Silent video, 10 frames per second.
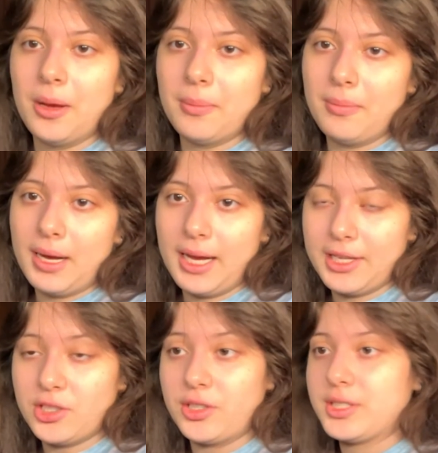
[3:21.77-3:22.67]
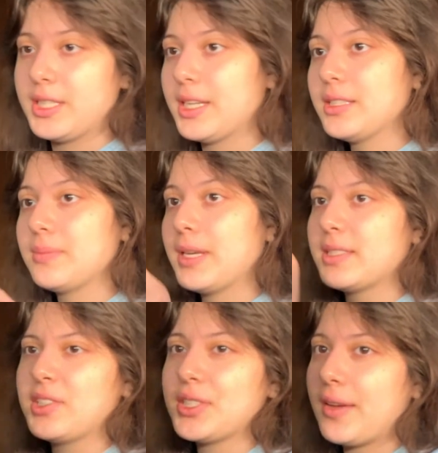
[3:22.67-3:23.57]
by Charles Dickens
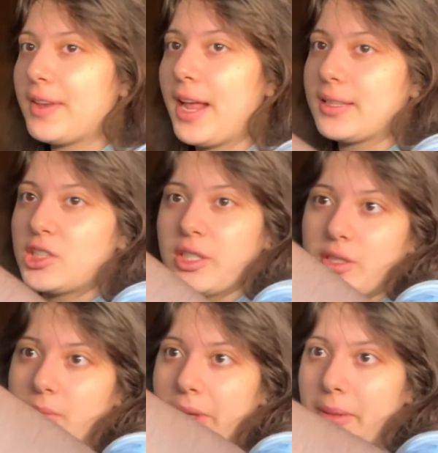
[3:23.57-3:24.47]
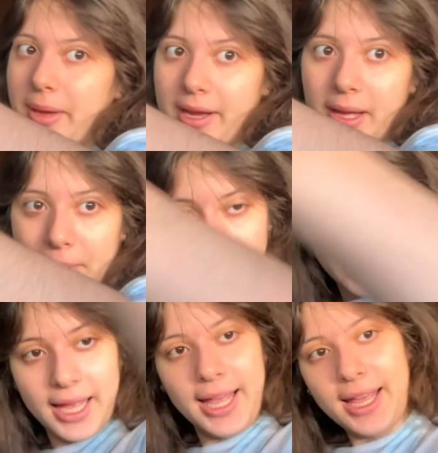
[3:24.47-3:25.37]
because I just haven't had the chance to pick it back up.
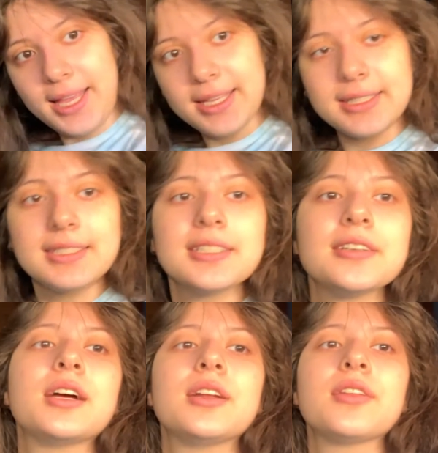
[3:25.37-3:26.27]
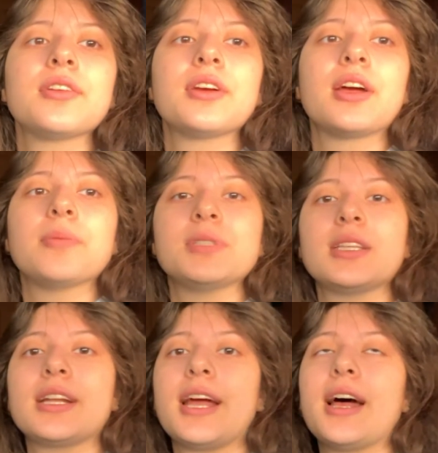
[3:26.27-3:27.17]
And another
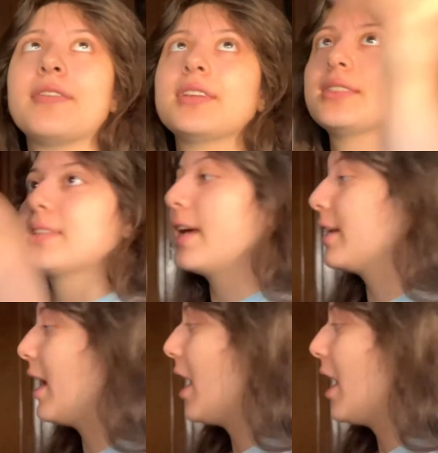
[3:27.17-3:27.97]
update that I have is that